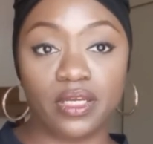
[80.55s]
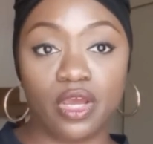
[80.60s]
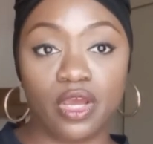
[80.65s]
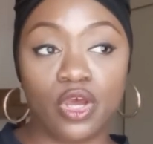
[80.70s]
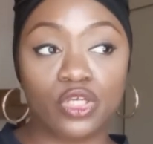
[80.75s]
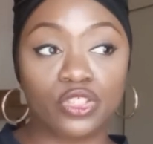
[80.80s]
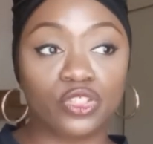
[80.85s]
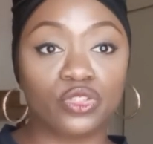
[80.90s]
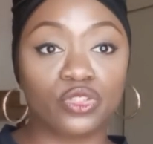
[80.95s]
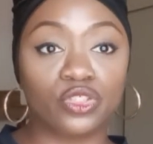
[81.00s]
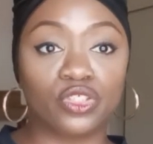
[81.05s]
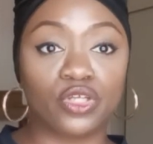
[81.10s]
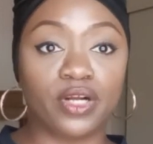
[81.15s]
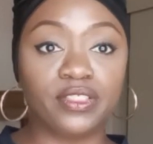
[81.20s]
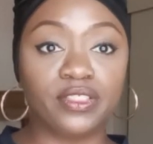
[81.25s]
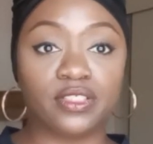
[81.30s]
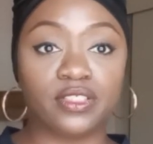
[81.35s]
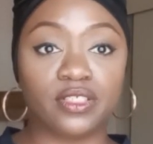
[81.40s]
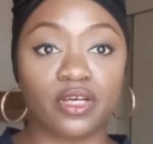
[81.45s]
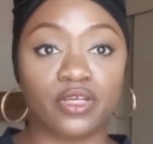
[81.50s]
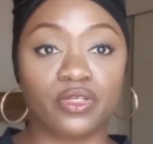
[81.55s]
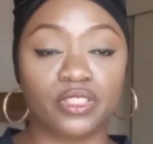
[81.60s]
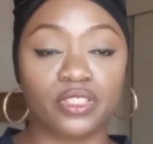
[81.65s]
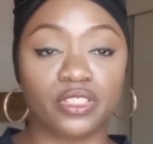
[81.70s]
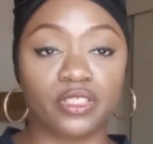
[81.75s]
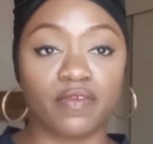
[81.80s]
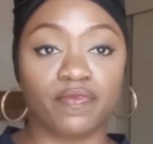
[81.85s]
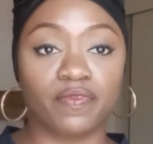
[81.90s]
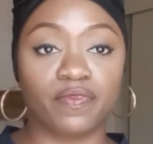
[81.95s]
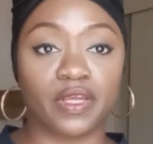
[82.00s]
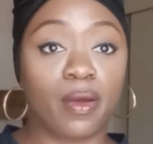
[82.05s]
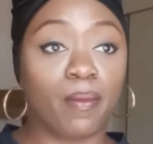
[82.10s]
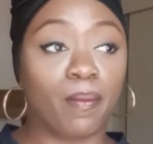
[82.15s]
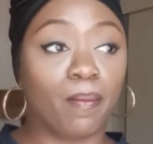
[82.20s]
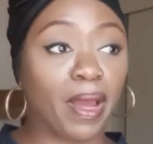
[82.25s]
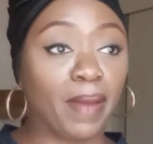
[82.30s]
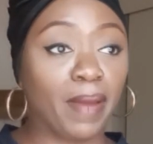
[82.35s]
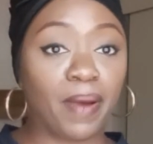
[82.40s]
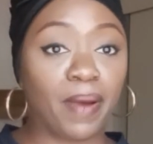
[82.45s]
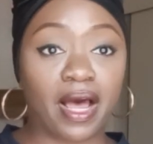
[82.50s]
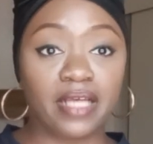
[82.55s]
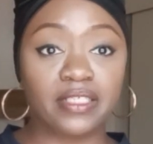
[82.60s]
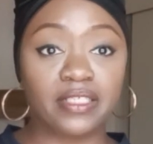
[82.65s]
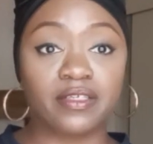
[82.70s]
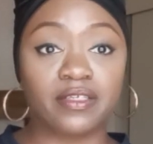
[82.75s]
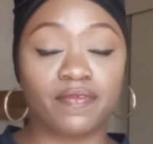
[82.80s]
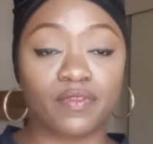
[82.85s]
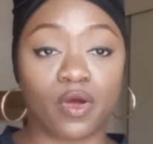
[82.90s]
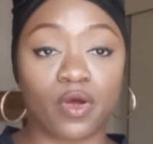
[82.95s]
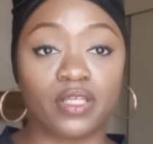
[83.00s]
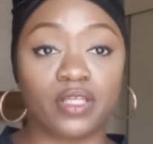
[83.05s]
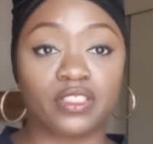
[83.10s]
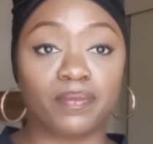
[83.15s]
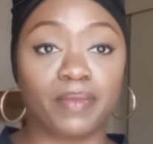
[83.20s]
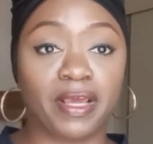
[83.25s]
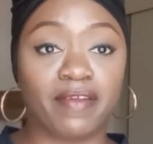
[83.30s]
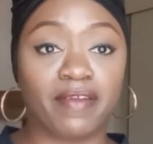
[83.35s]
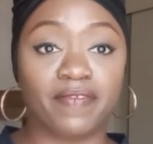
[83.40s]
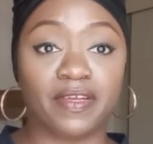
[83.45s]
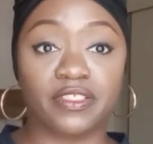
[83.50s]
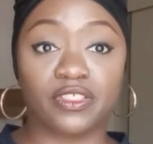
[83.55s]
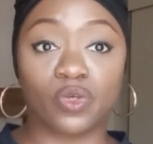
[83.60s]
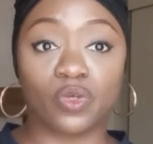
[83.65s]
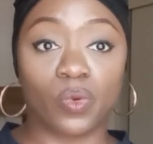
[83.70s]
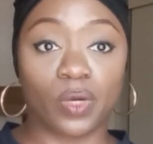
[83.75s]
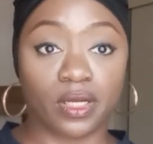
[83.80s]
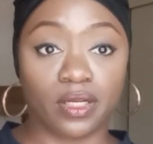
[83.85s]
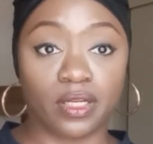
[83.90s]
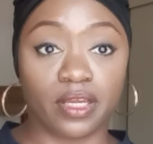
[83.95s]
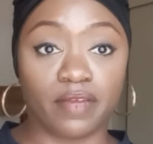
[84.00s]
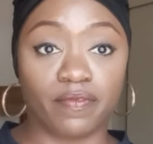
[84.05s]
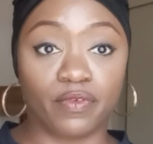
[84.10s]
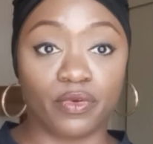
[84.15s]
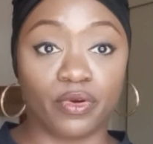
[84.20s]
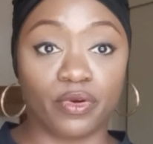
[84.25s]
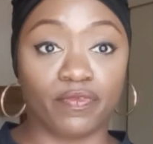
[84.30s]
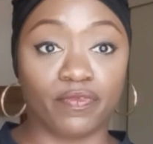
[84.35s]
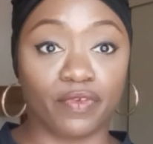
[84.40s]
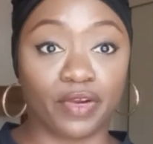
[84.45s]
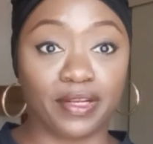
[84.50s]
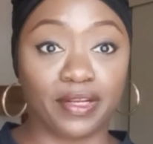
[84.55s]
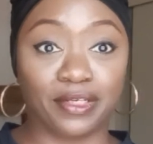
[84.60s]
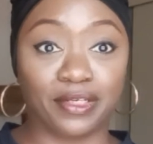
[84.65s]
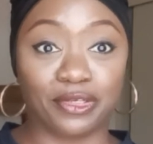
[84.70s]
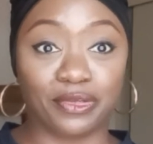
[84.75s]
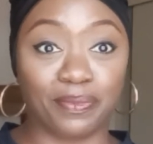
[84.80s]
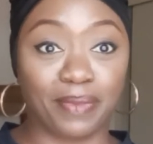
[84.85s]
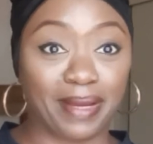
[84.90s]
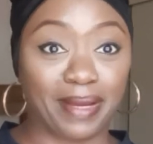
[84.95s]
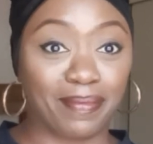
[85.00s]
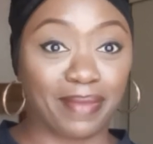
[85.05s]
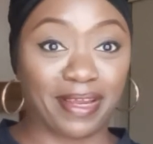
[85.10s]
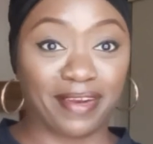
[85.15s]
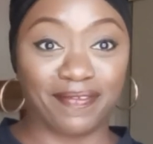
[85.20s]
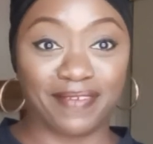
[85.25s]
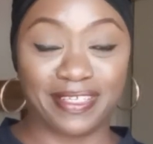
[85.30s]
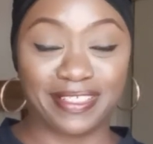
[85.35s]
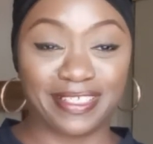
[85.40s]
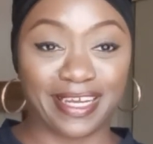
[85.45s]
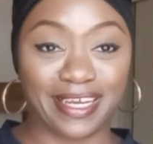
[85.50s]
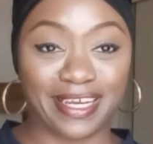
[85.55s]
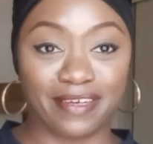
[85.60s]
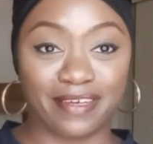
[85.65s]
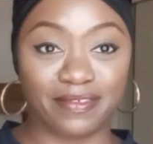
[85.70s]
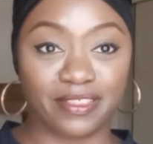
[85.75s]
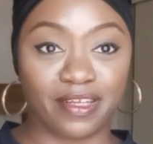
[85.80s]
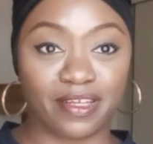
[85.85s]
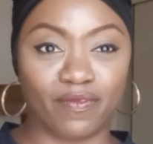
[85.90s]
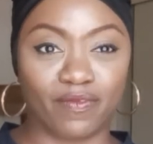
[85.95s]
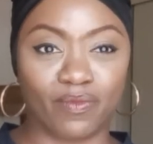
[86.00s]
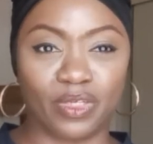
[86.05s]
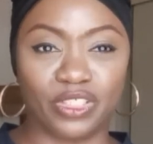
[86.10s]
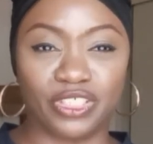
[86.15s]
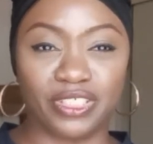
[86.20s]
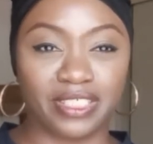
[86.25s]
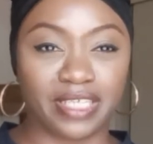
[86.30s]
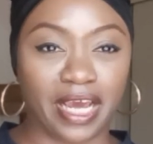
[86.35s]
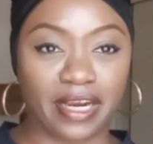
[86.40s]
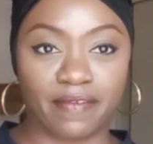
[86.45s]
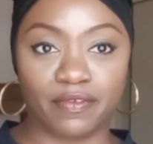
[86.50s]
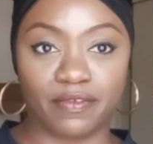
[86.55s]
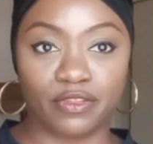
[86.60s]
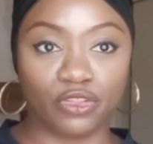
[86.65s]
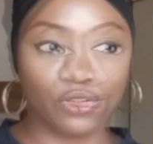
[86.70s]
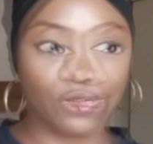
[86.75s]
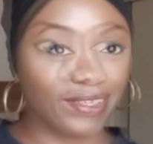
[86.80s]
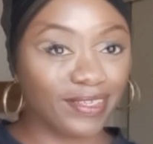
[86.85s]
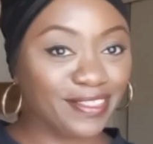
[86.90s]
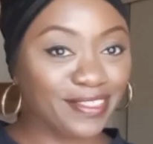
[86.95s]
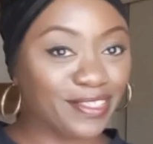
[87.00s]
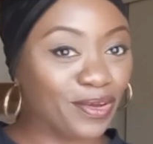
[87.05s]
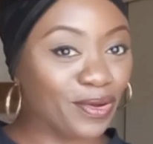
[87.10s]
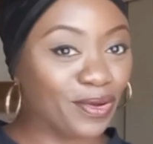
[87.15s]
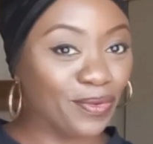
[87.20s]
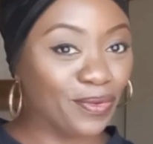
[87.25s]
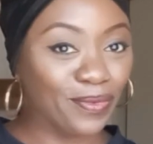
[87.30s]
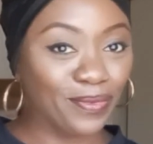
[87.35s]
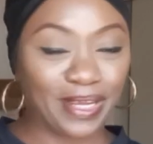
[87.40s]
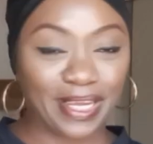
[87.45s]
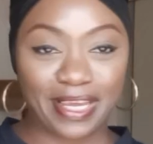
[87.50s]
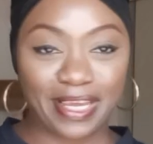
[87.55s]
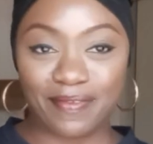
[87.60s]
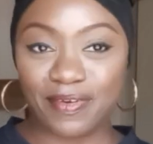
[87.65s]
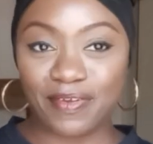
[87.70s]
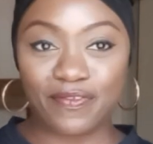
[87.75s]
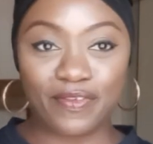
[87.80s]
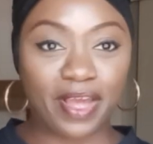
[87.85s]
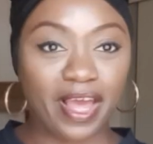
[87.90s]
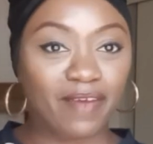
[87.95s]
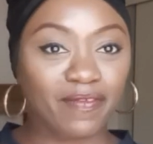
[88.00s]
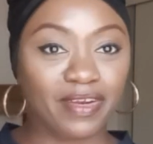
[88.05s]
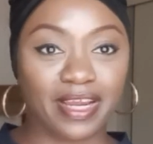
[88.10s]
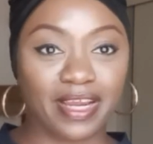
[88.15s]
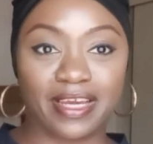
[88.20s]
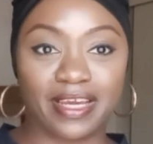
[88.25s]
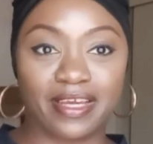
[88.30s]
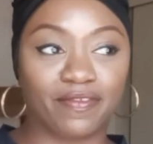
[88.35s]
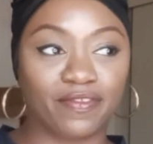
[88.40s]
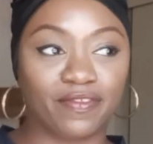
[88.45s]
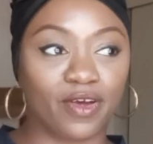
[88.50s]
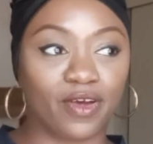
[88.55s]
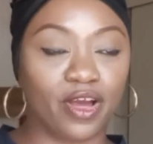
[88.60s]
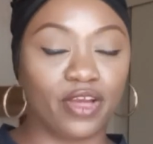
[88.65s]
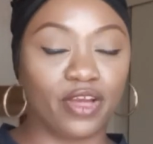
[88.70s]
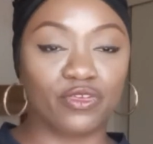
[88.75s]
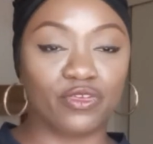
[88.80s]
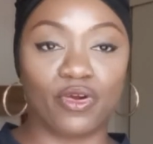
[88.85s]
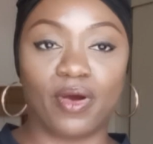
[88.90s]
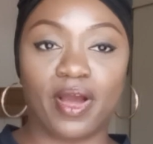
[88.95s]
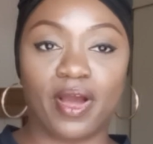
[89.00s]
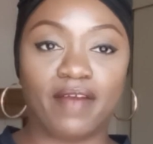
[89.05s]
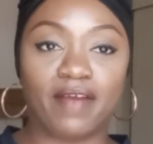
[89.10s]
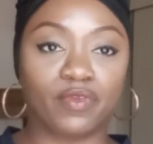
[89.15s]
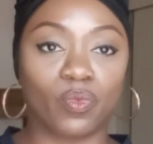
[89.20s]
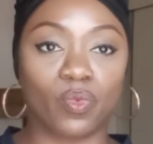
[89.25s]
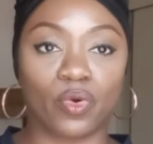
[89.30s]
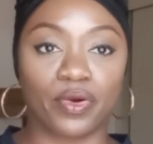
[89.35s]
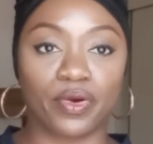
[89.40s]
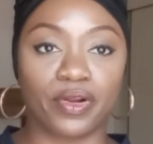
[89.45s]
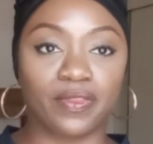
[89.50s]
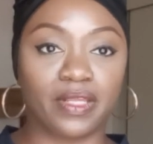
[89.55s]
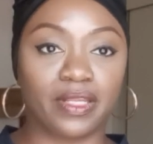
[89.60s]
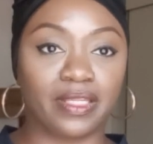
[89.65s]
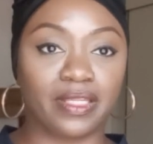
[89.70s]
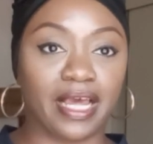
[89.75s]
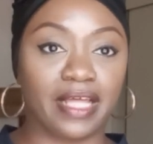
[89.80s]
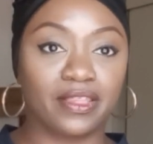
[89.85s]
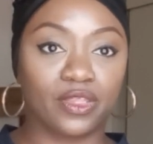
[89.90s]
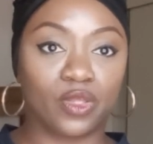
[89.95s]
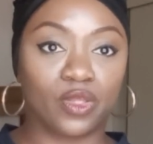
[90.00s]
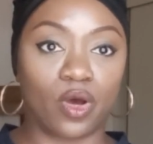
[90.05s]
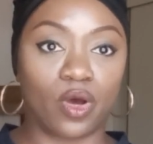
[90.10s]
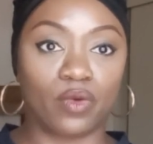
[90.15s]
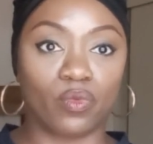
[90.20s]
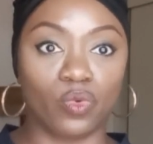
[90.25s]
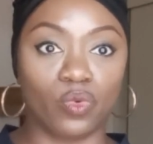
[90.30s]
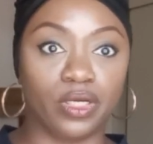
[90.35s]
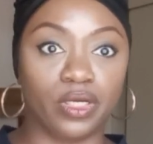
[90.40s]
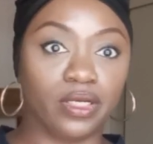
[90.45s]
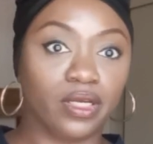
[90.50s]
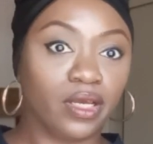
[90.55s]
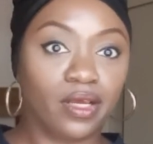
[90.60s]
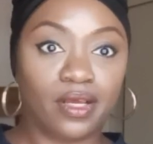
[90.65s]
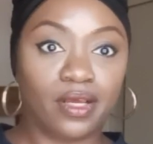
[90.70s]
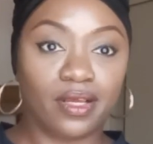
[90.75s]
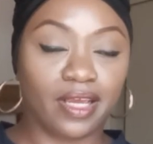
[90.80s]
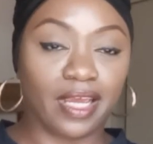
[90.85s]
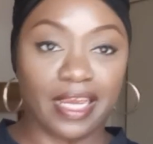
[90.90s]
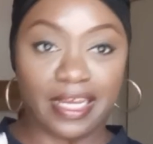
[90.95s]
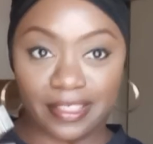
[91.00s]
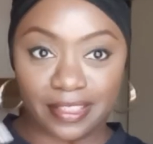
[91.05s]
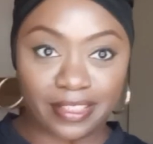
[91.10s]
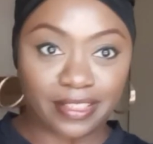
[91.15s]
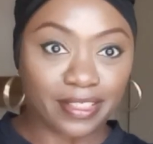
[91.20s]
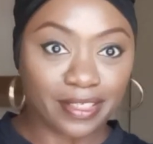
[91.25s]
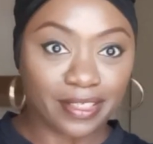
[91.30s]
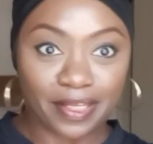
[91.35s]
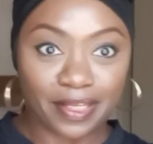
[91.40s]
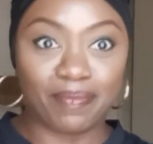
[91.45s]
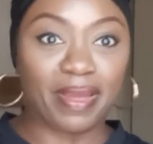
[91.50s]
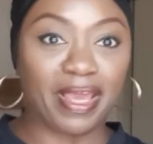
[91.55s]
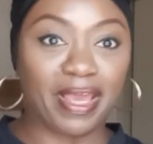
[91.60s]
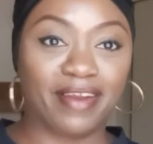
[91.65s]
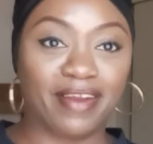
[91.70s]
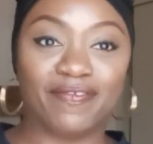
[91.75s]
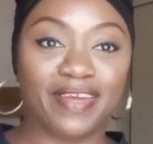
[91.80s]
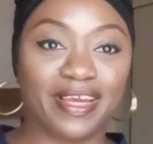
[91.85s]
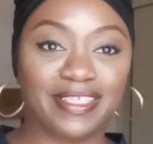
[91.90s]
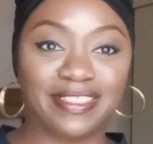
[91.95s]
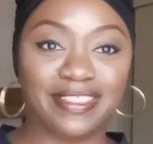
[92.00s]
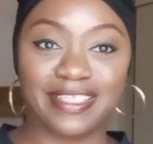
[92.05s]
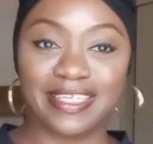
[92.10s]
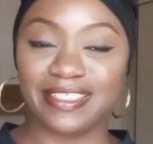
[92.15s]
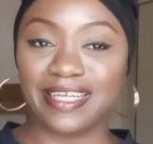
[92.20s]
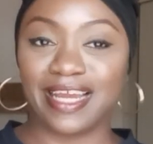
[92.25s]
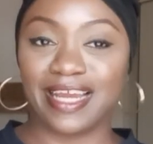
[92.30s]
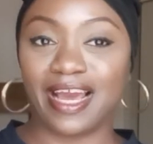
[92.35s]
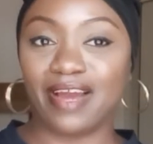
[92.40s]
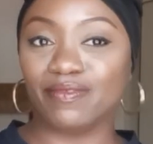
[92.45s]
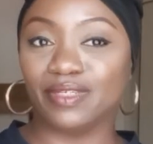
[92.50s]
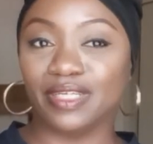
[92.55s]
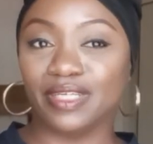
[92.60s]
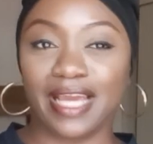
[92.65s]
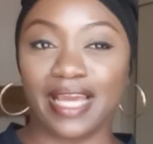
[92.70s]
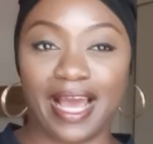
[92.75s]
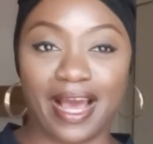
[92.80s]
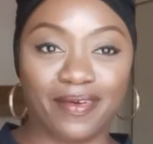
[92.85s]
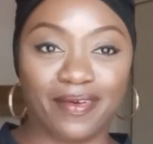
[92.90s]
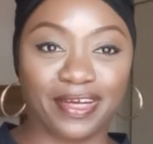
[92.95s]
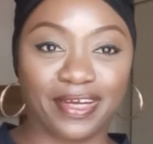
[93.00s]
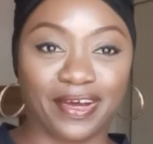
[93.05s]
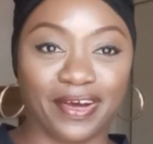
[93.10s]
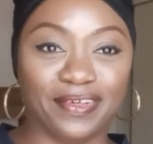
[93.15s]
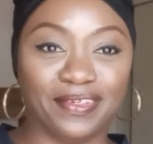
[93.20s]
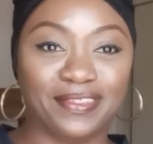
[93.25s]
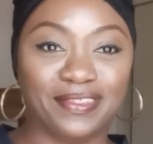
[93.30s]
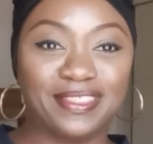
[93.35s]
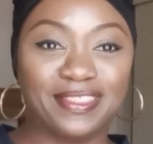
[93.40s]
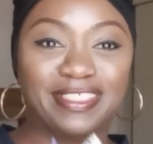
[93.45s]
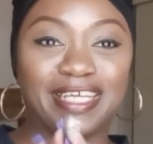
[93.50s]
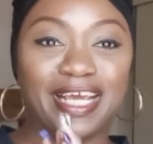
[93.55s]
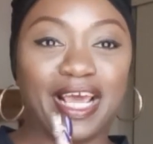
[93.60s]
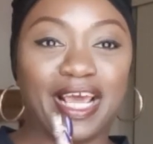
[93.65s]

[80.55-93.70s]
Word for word: So start to tell yourself that positive thoughts manifest quickly if you're afraid that you might manifest negative stuff, which is not even true. So even if you have a negative thought, you don't have to worry that that thought would instantly manifest. That's not really how it goes.